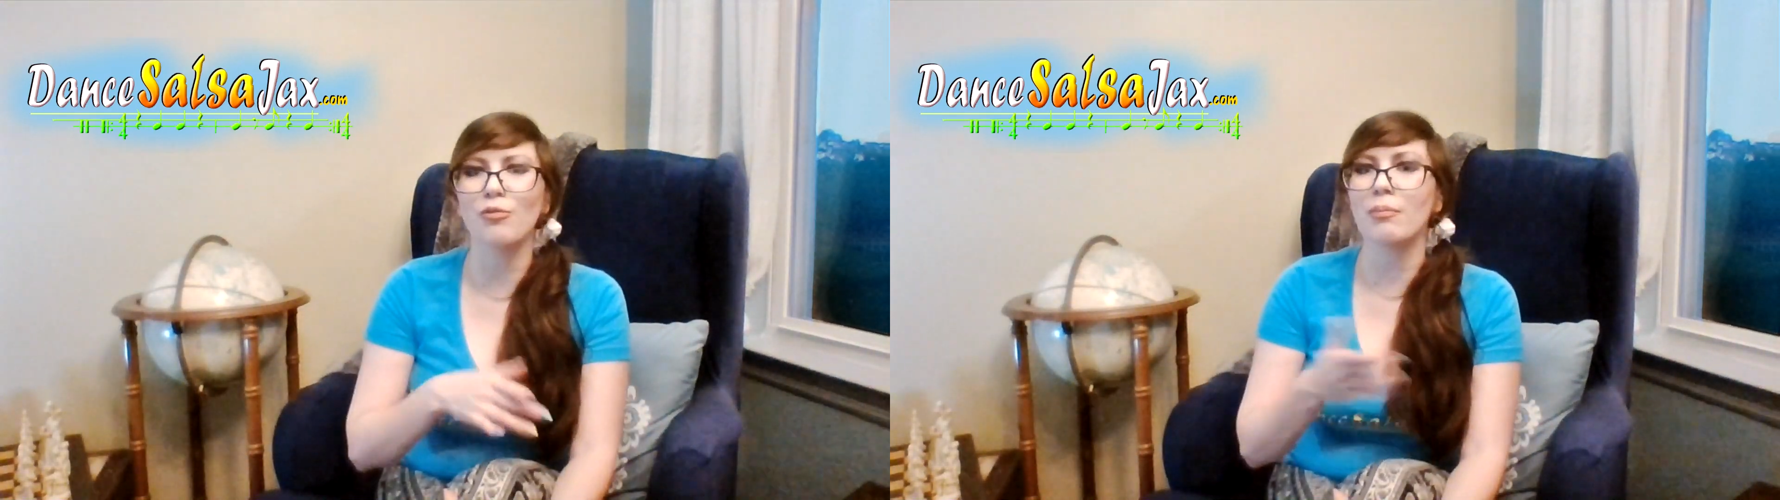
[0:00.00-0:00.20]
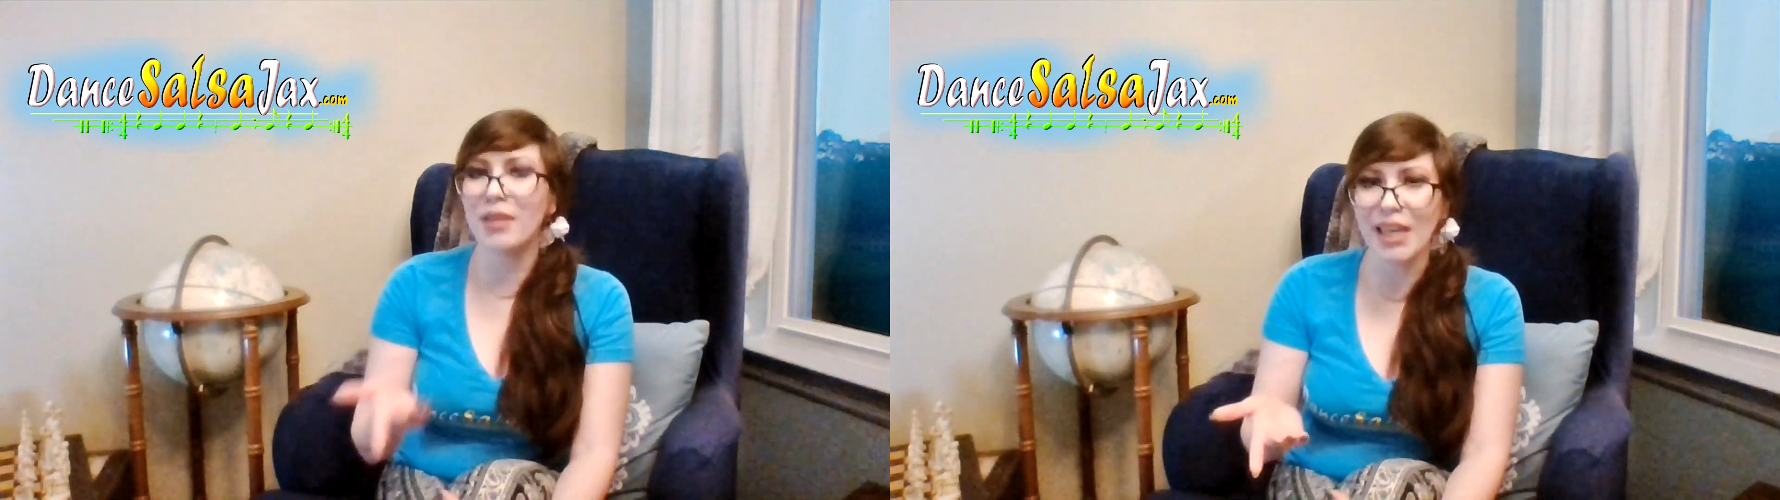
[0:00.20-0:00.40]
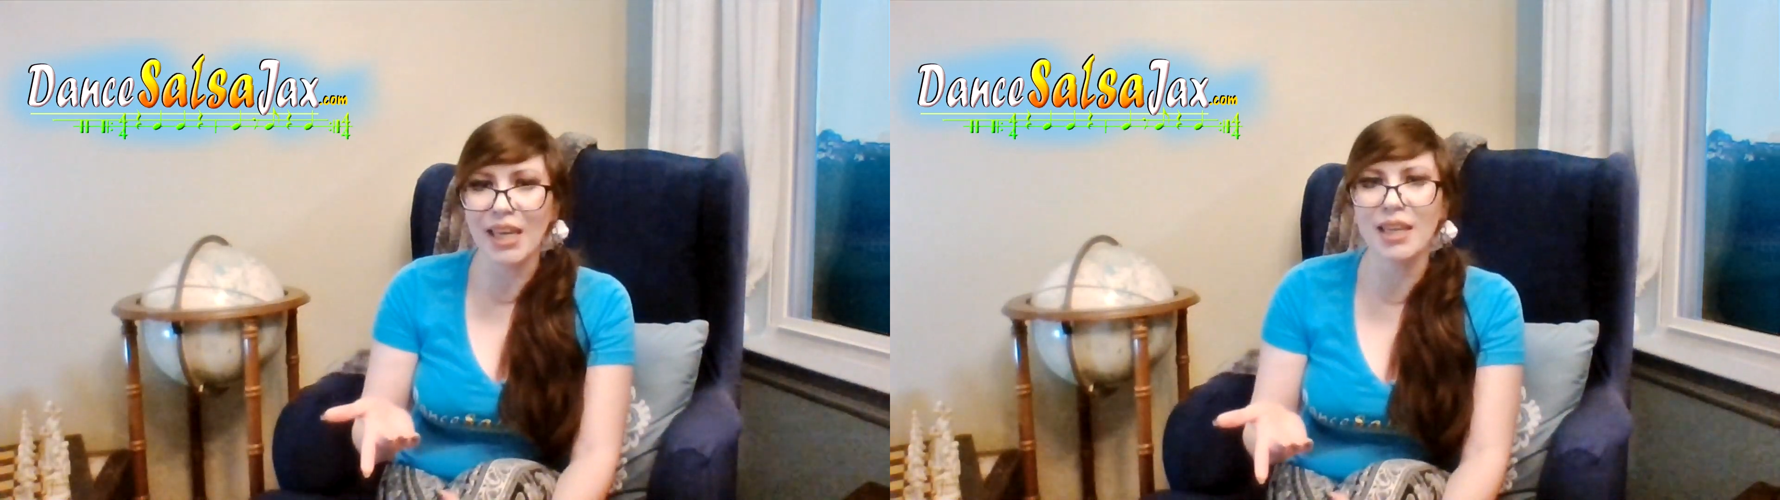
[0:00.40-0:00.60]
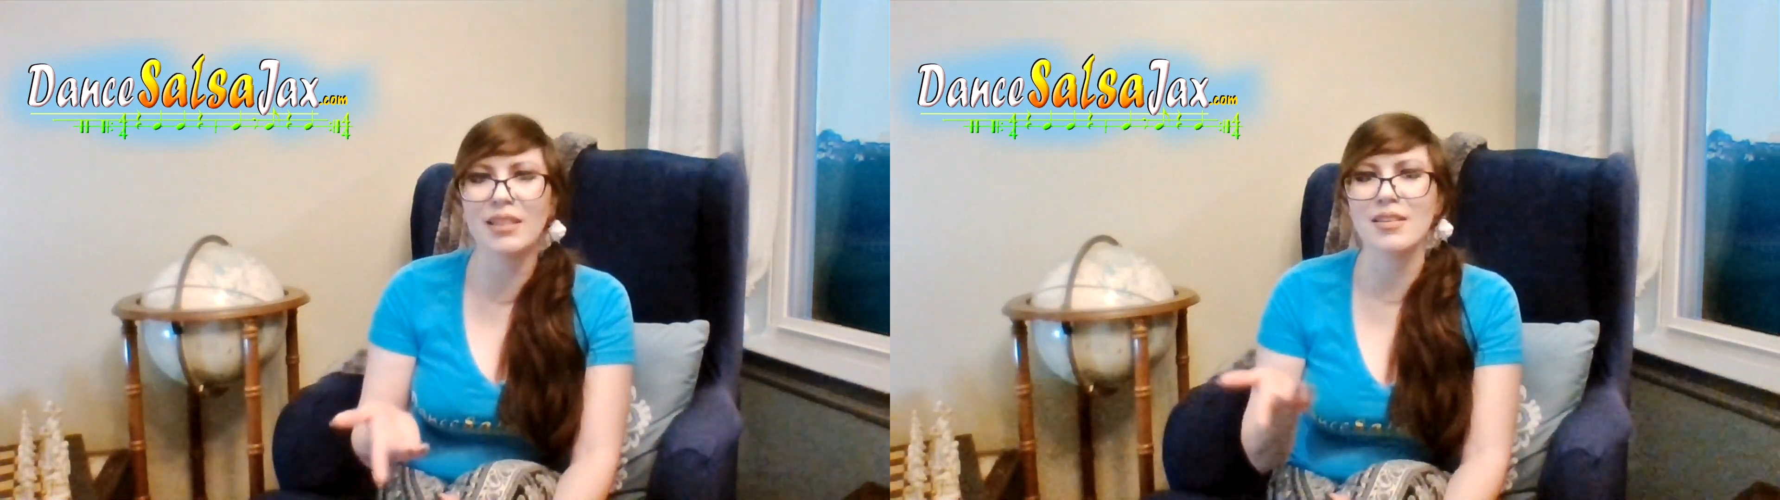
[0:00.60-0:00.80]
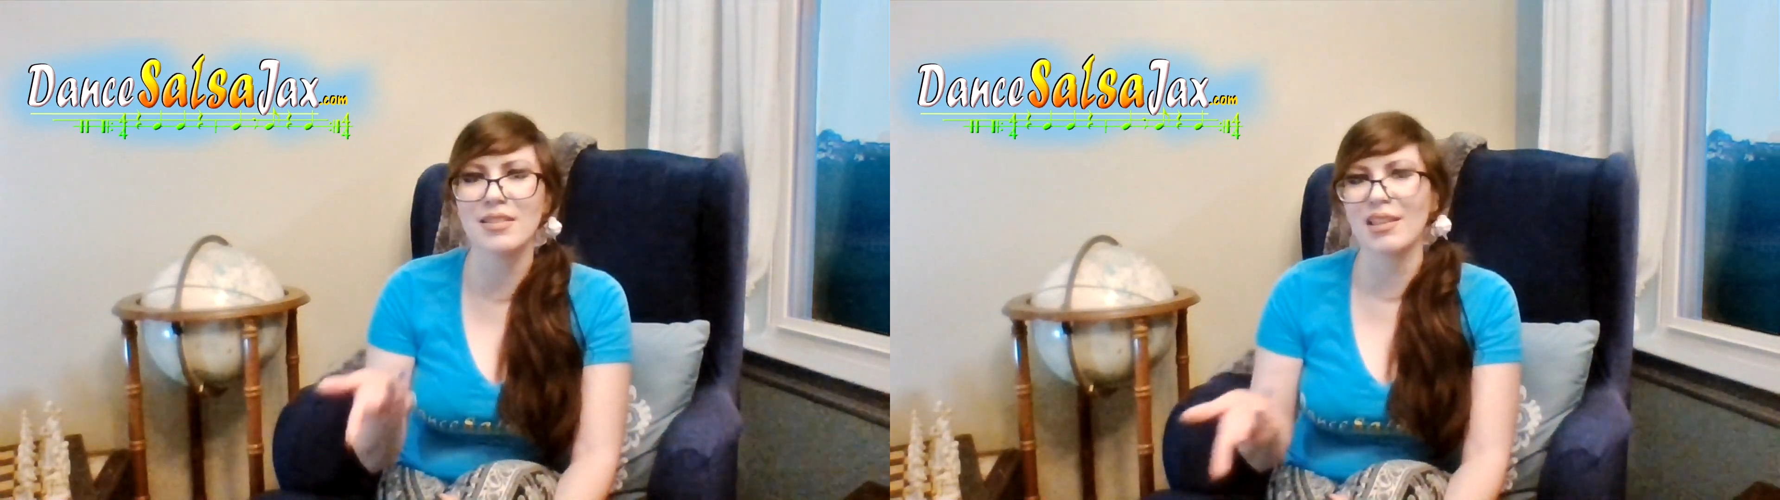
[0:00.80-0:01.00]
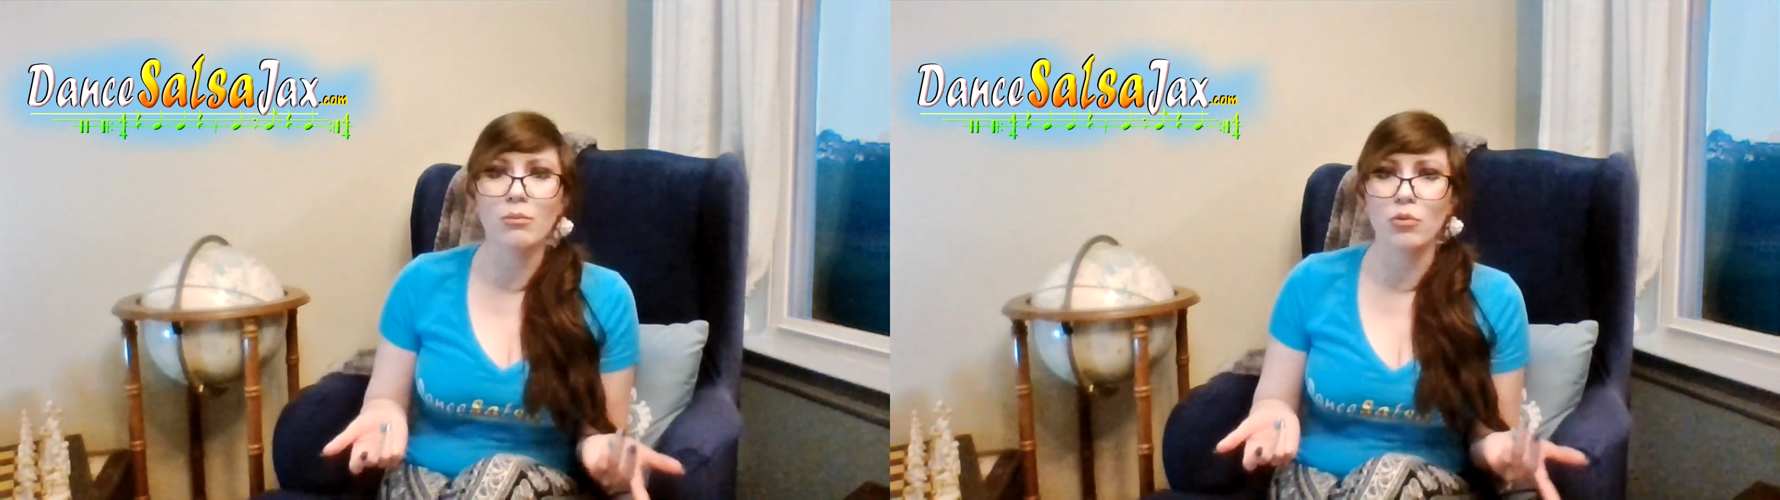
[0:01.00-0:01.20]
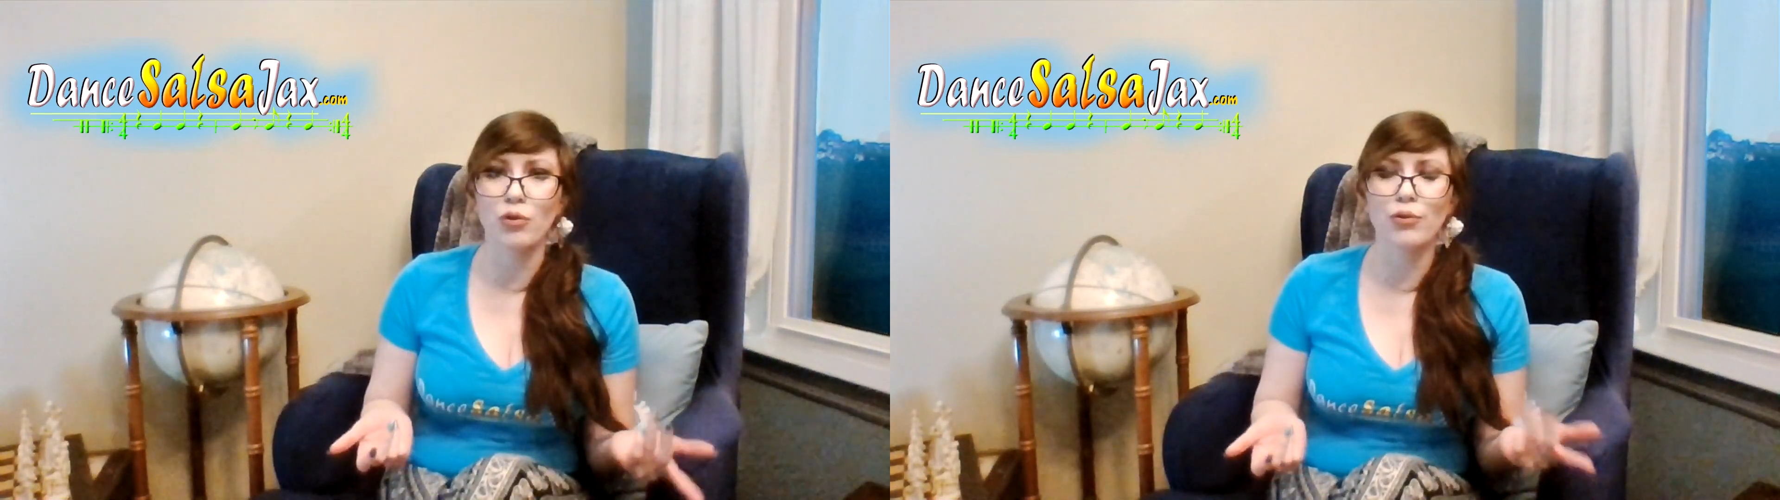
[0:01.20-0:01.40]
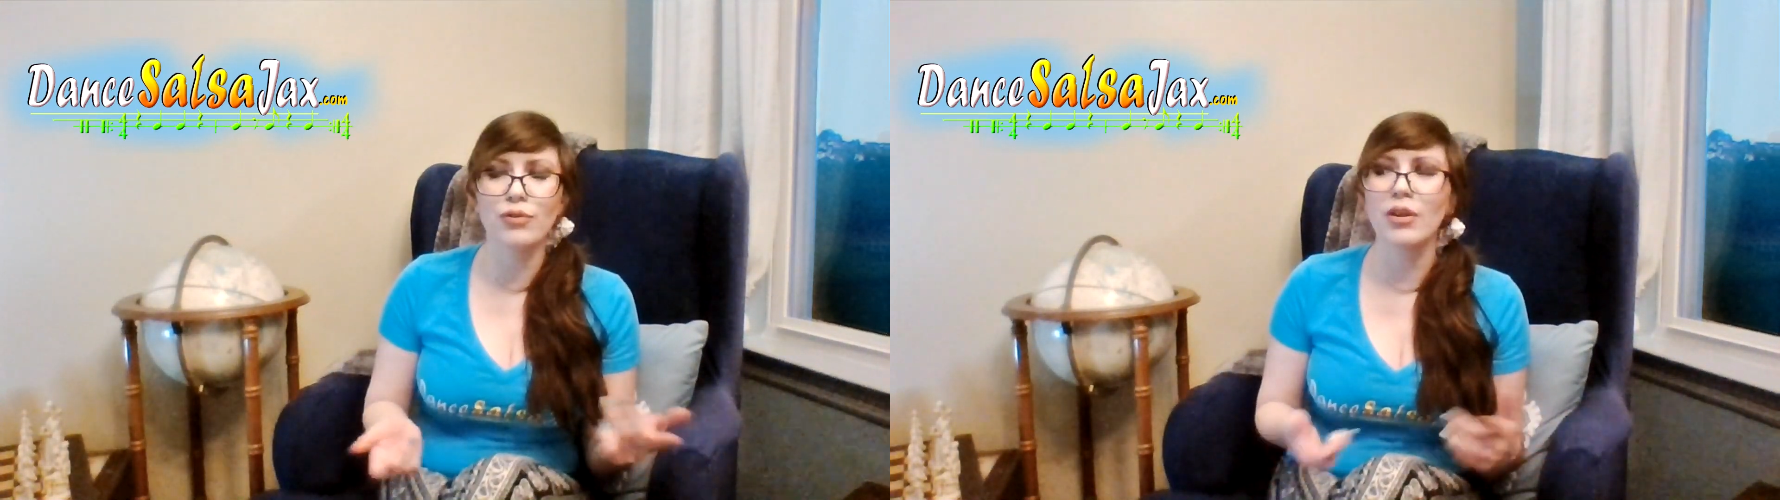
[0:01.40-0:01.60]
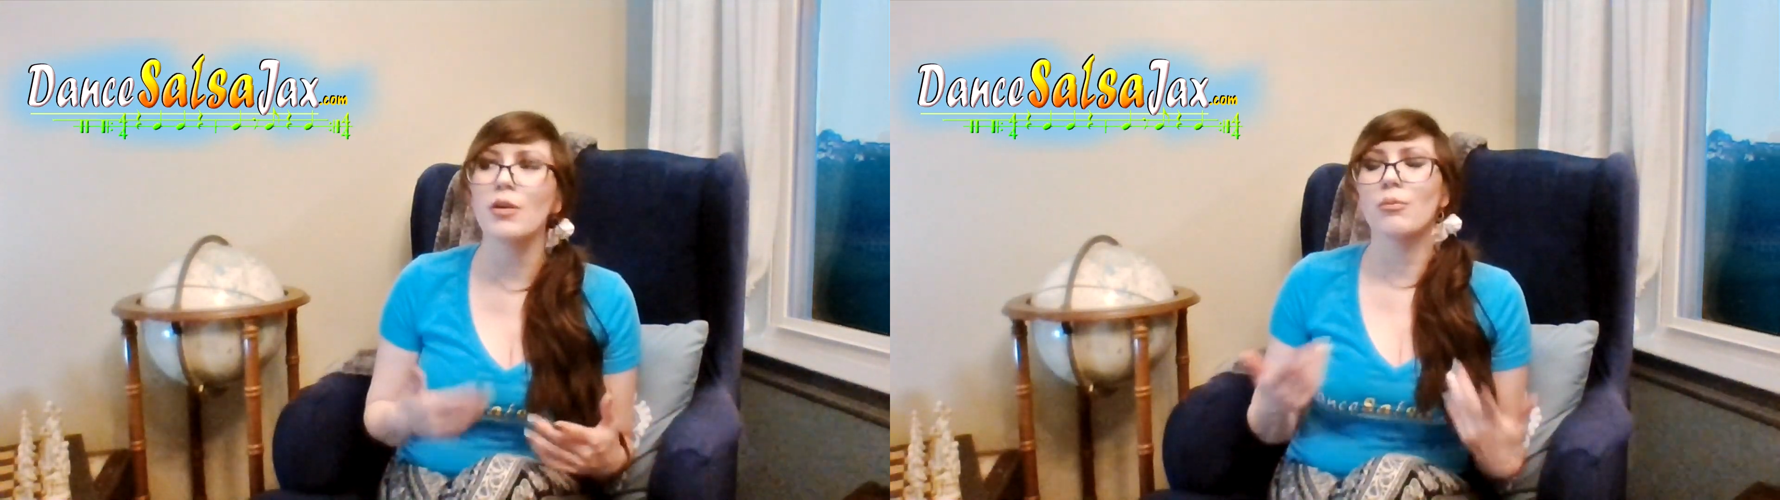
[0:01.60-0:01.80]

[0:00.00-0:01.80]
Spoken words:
repeat the same moves